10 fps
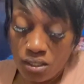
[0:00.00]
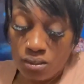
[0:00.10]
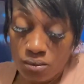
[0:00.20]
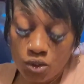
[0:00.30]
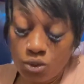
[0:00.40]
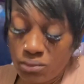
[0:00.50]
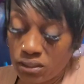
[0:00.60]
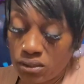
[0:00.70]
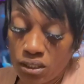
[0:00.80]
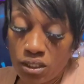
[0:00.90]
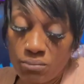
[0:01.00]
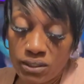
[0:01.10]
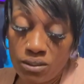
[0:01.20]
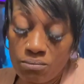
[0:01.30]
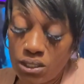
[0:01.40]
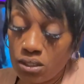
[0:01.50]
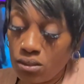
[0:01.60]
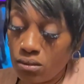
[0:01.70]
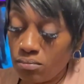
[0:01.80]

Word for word: What you about to hear about to make you